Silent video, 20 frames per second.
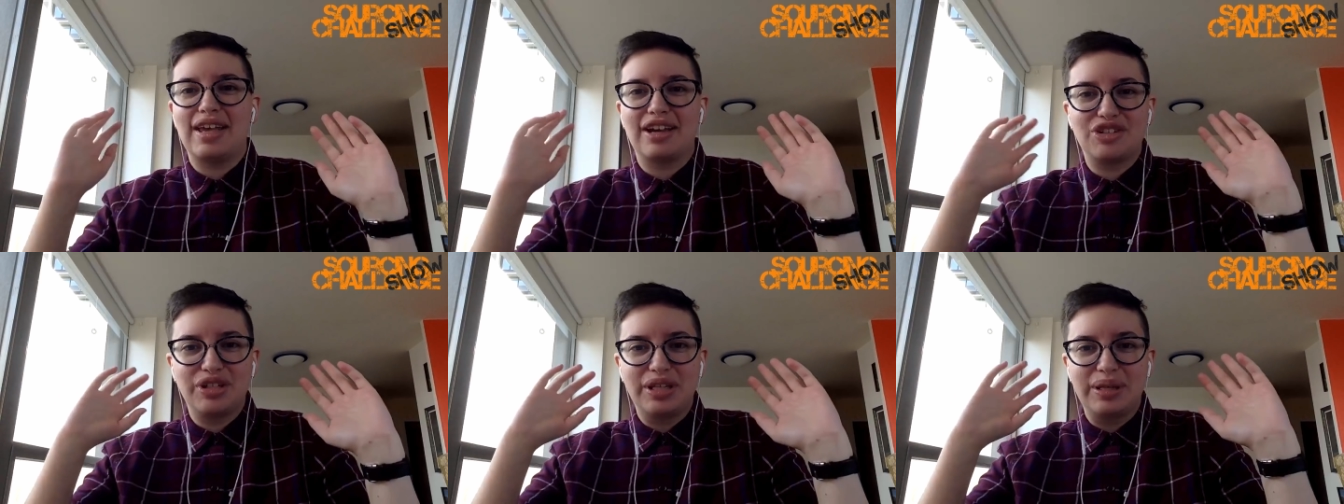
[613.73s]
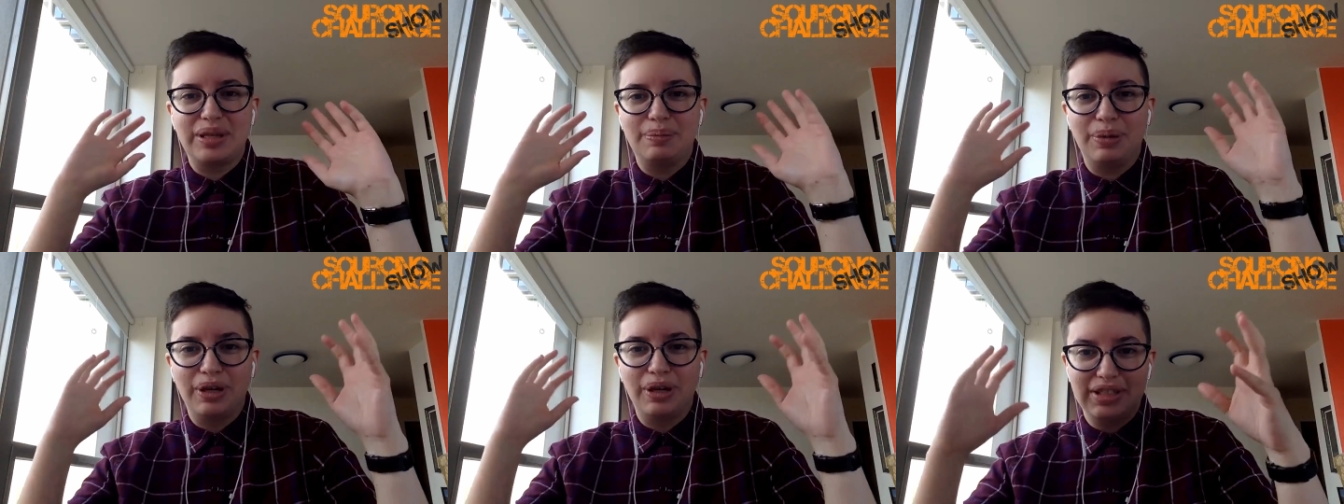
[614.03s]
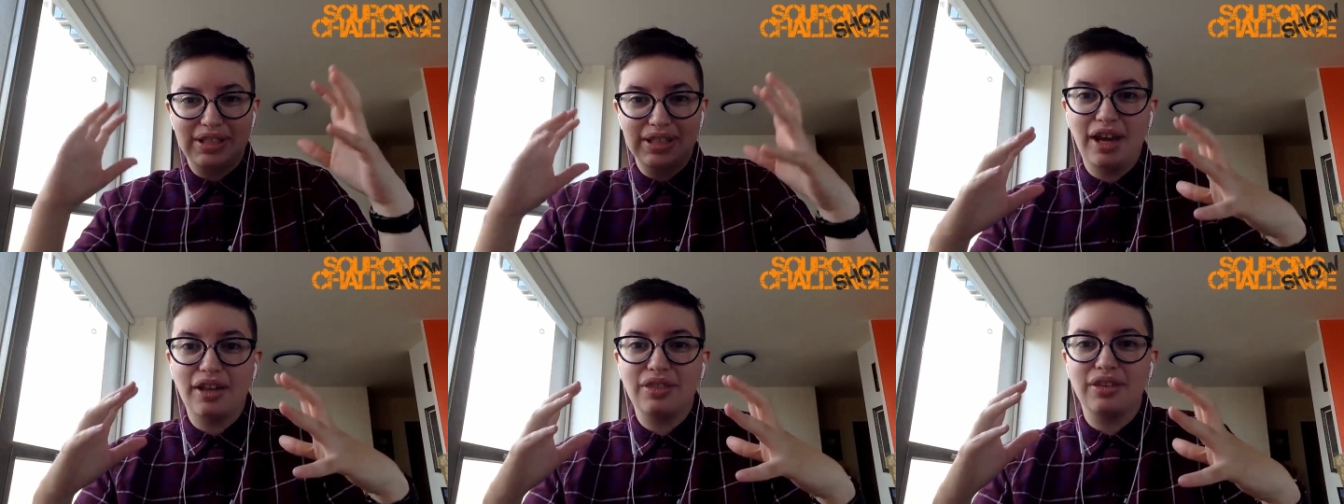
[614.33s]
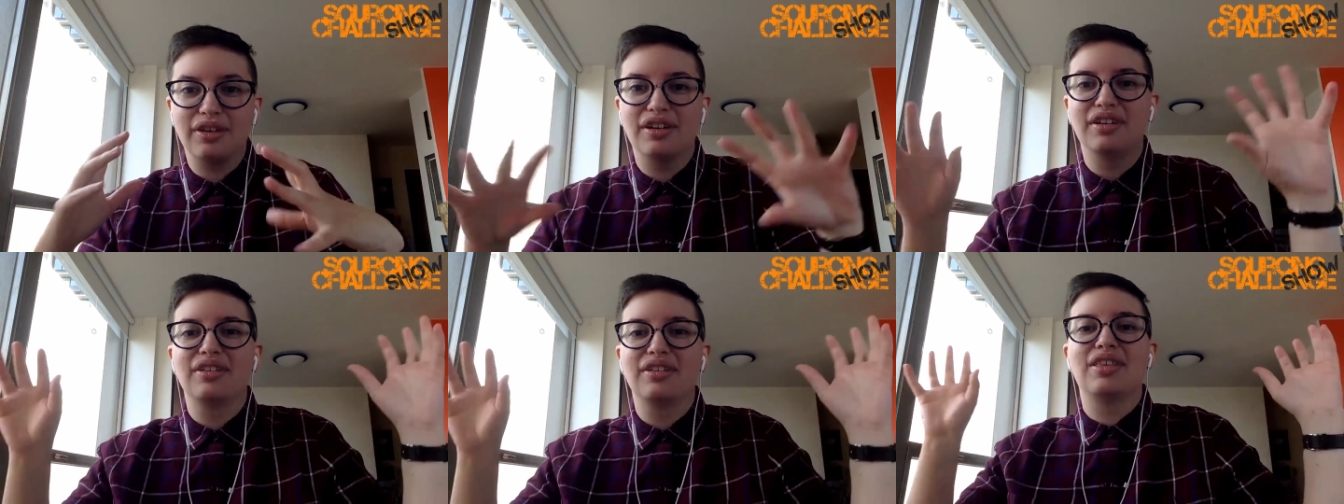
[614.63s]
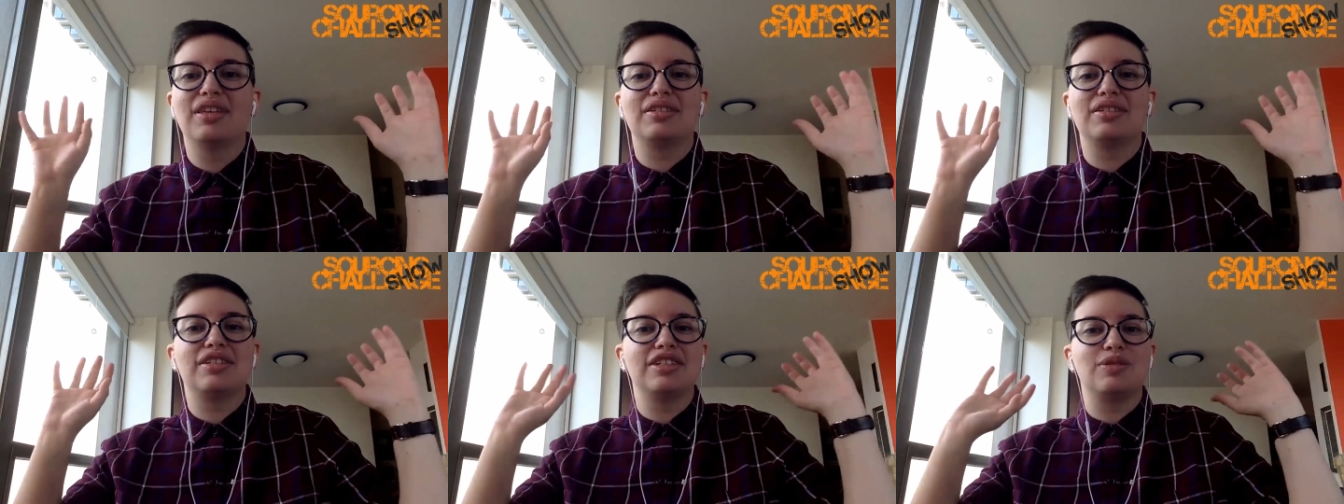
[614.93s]
let's actually put
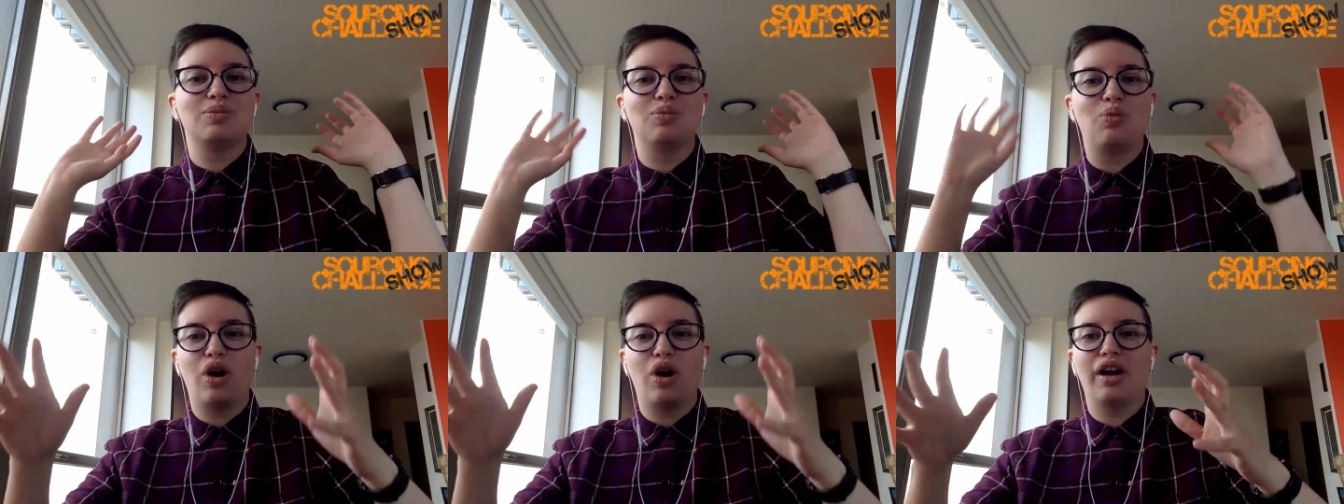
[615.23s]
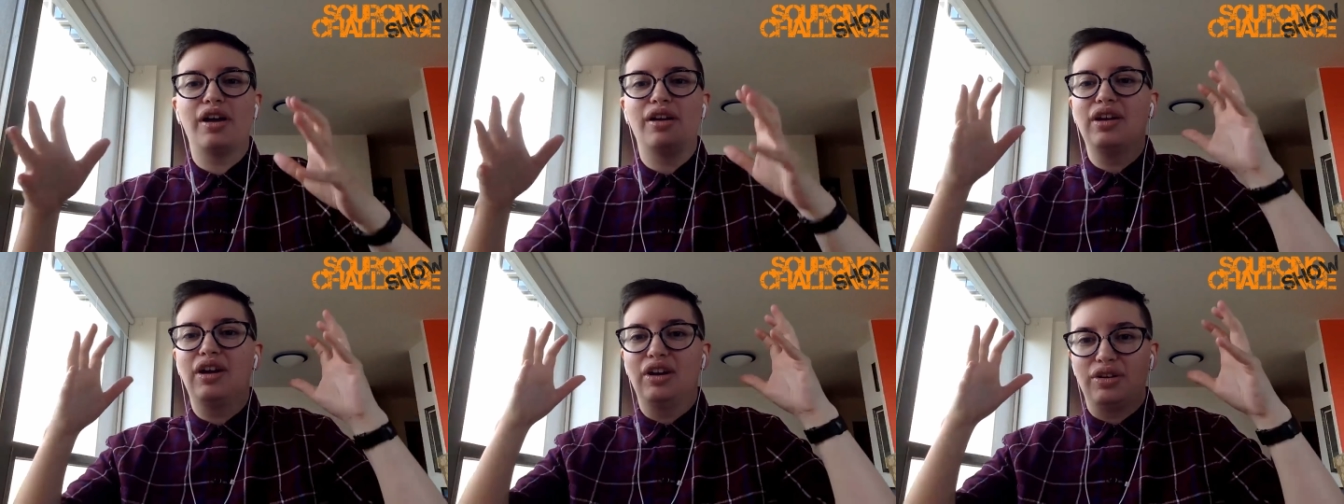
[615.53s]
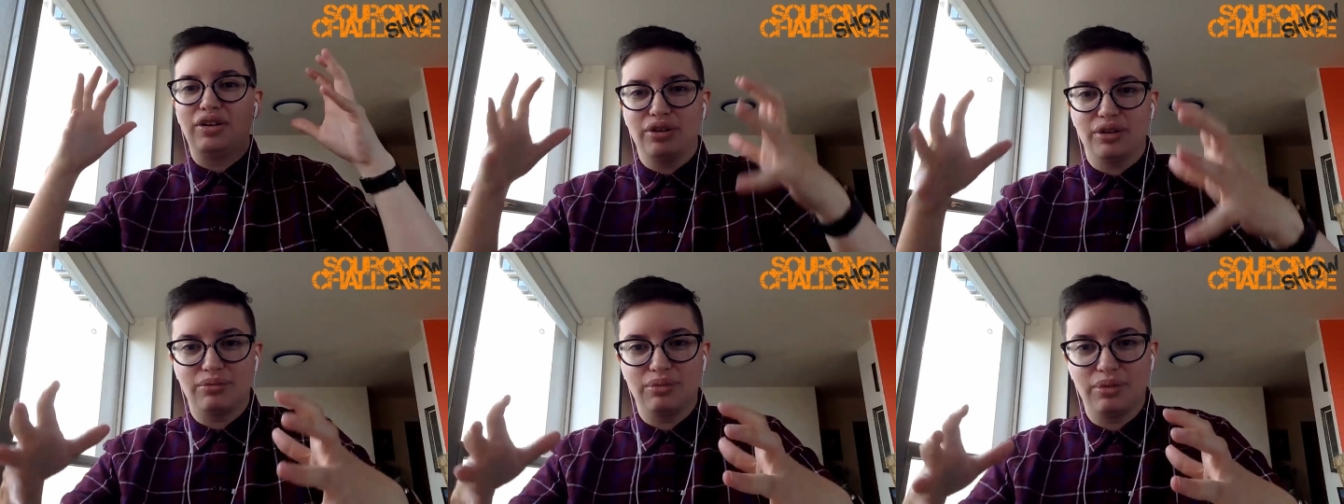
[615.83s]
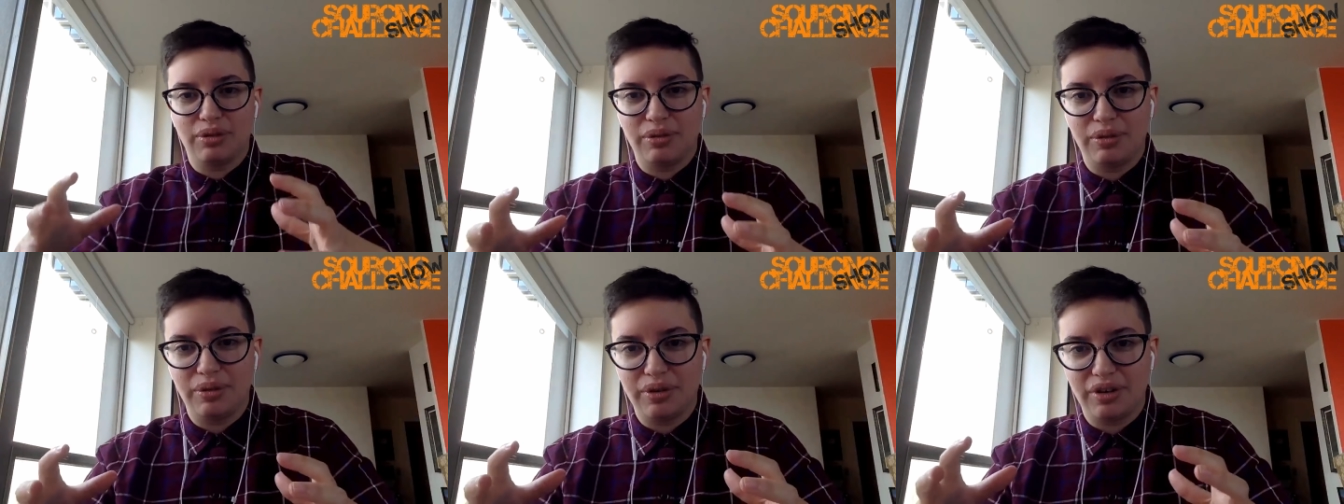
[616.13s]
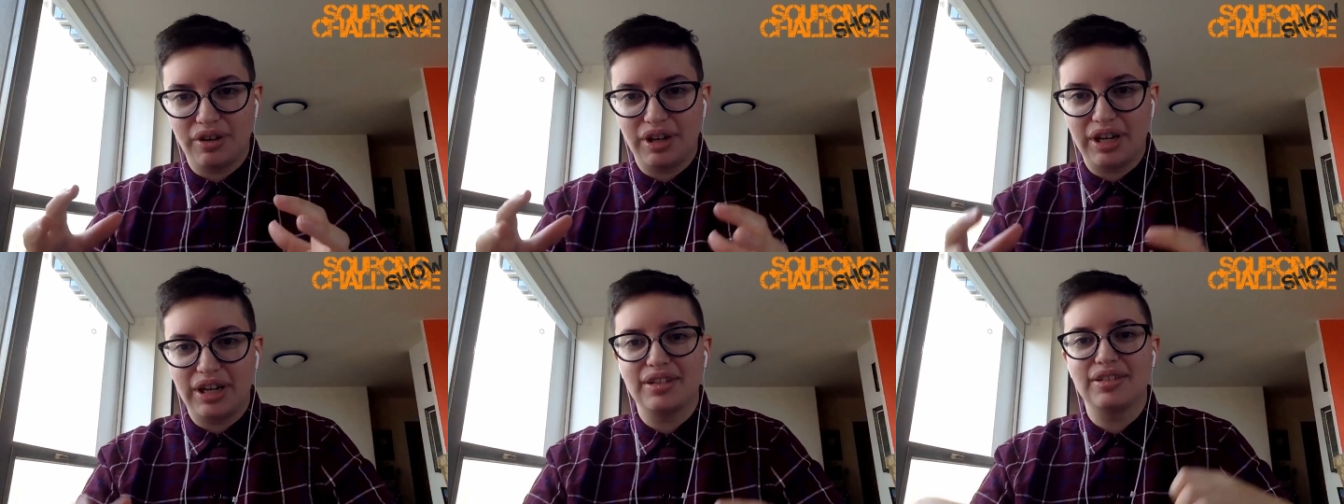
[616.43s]
together, this is what a good
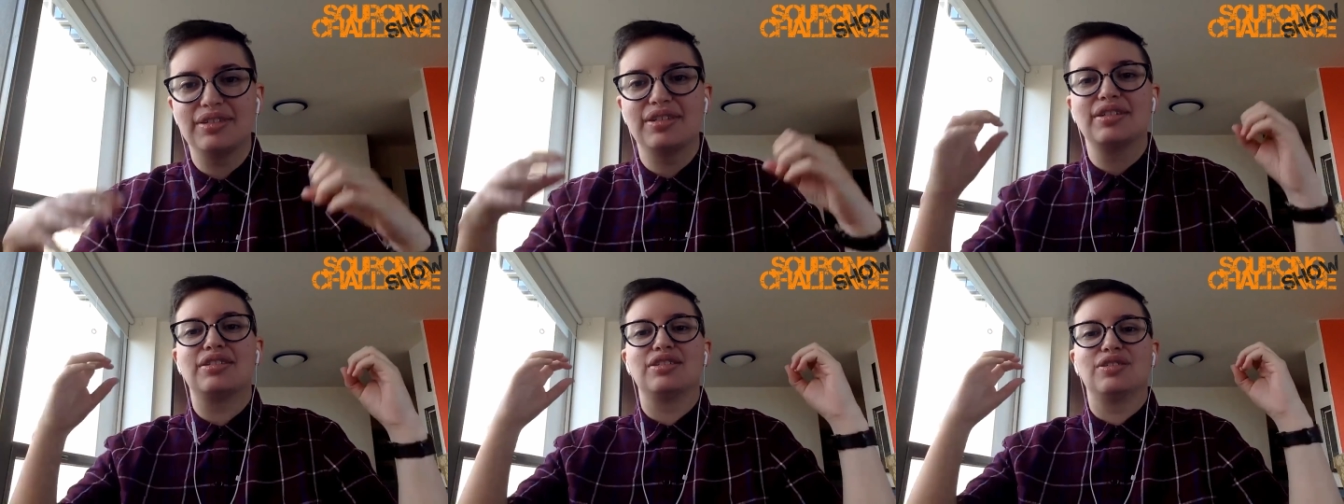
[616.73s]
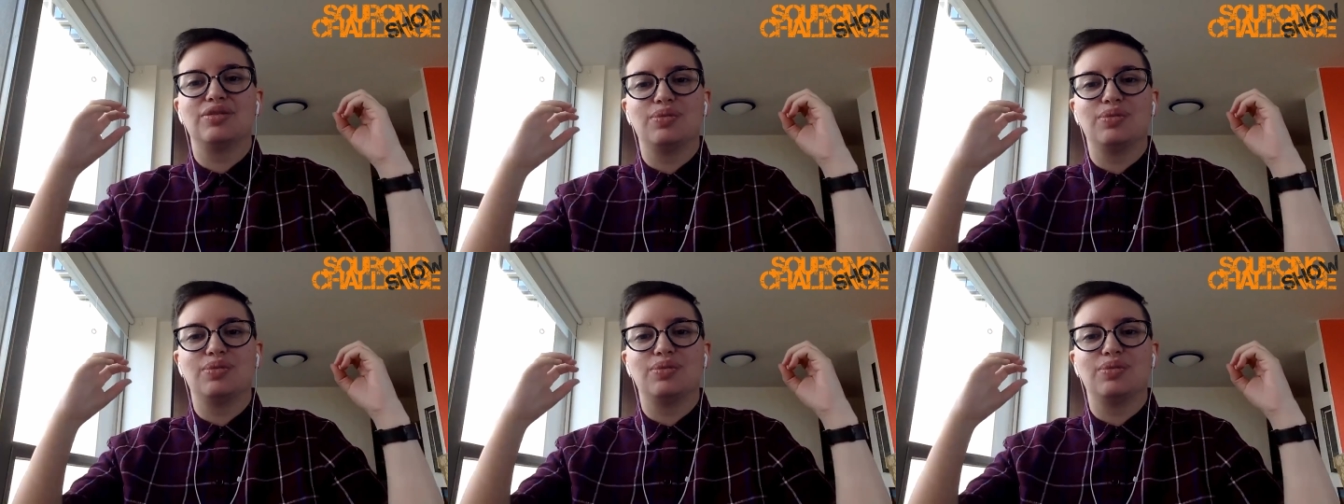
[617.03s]
recruiter is.